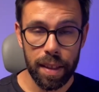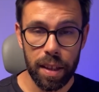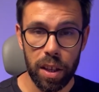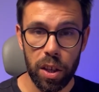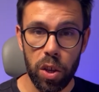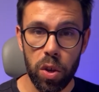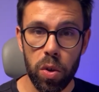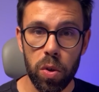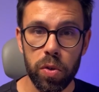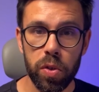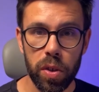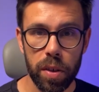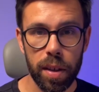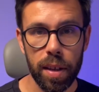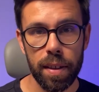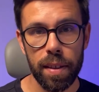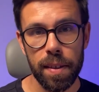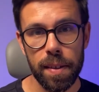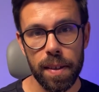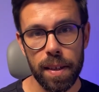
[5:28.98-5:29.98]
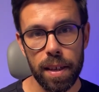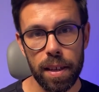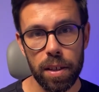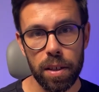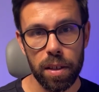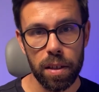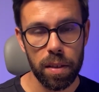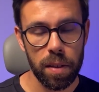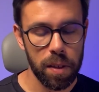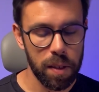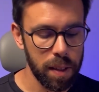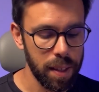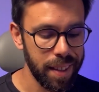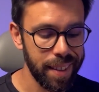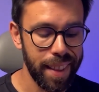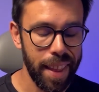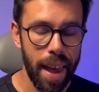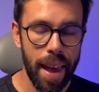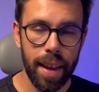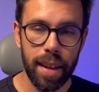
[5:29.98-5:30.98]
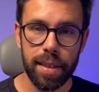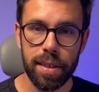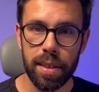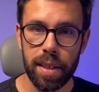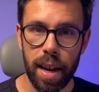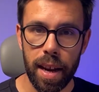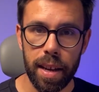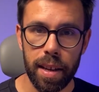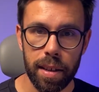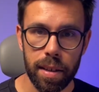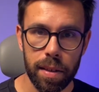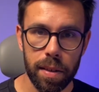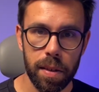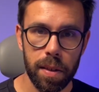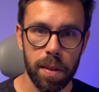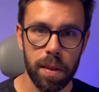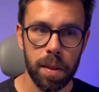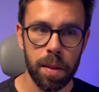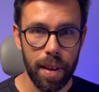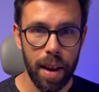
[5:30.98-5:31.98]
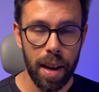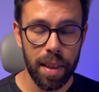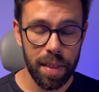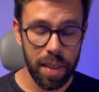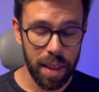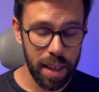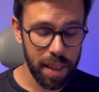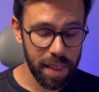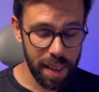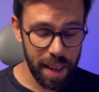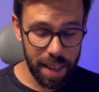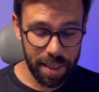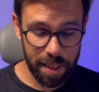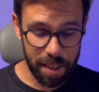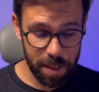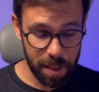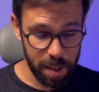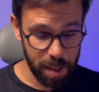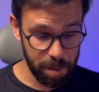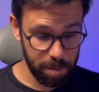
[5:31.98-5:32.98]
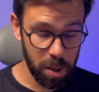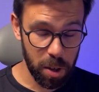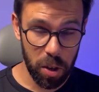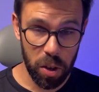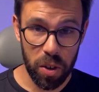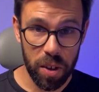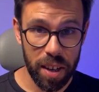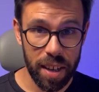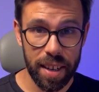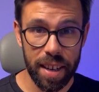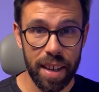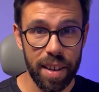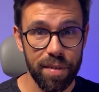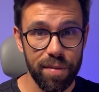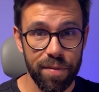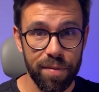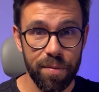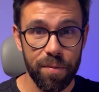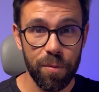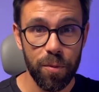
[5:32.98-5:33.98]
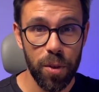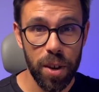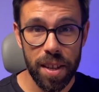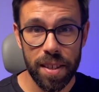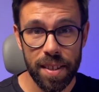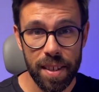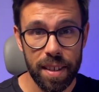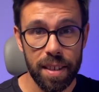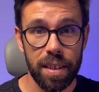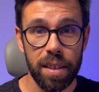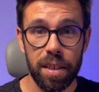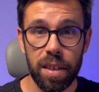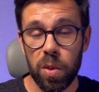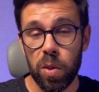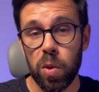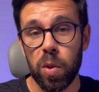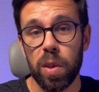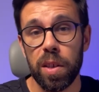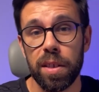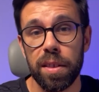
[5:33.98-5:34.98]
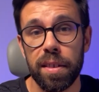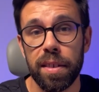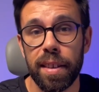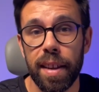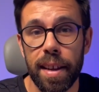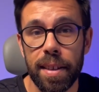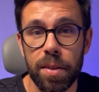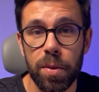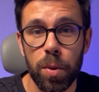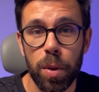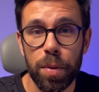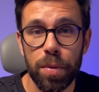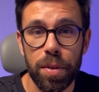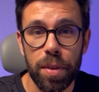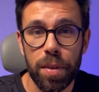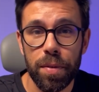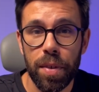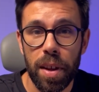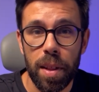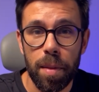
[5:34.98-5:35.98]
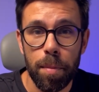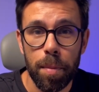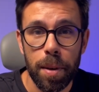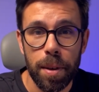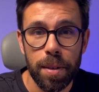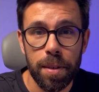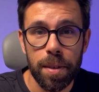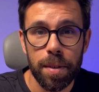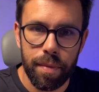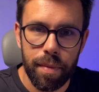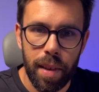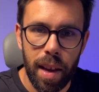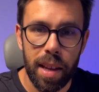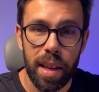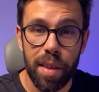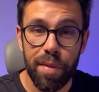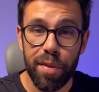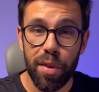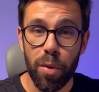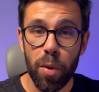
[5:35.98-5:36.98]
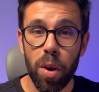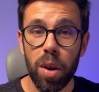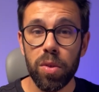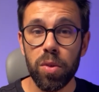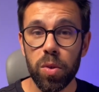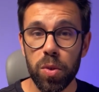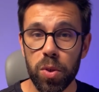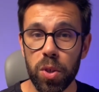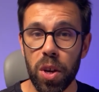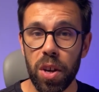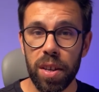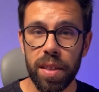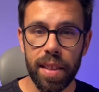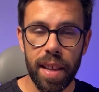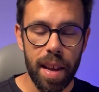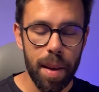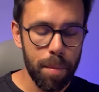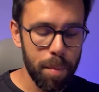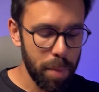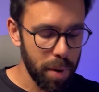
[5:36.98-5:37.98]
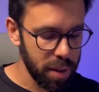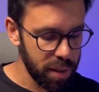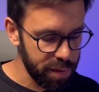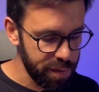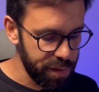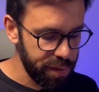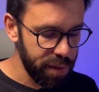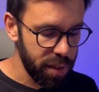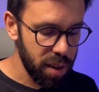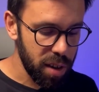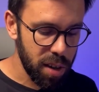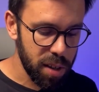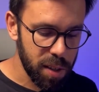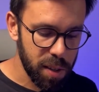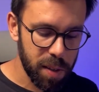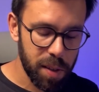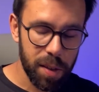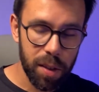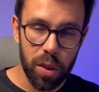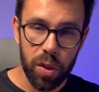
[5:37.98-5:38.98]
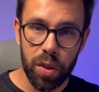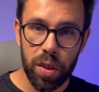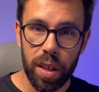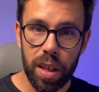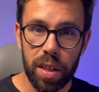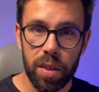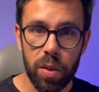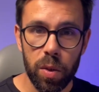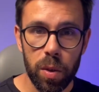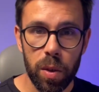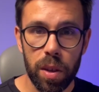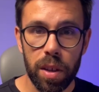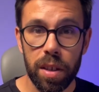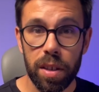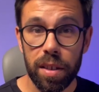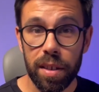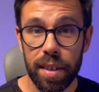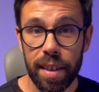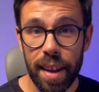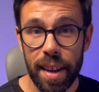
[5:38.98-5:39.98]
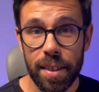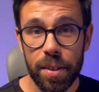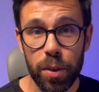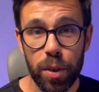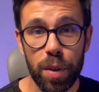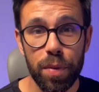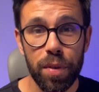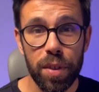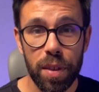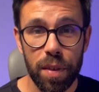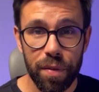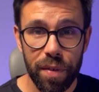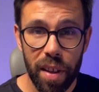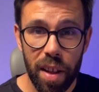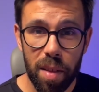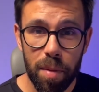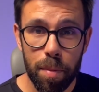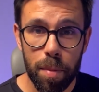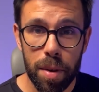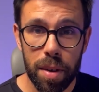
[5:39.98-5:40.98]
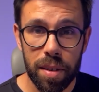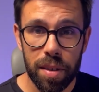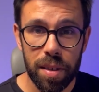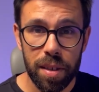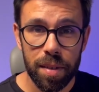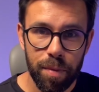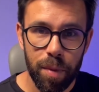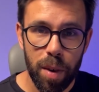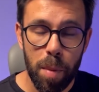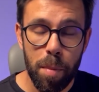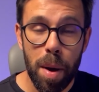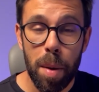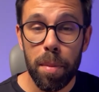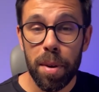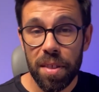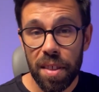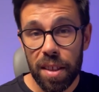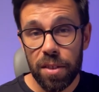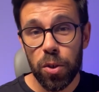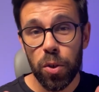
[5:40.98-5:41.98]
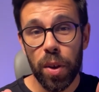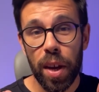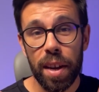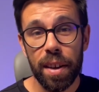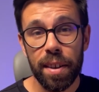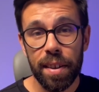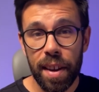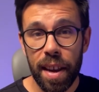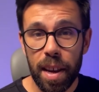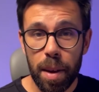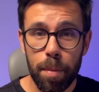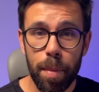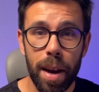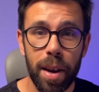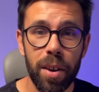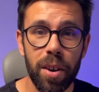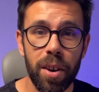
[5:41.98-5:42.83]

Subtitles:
the huge organizations, the tech giants, I think that is a good enough reason to learn test-driven development. And if you want to join them, but first you need to learn test-driven development, remember that you can take my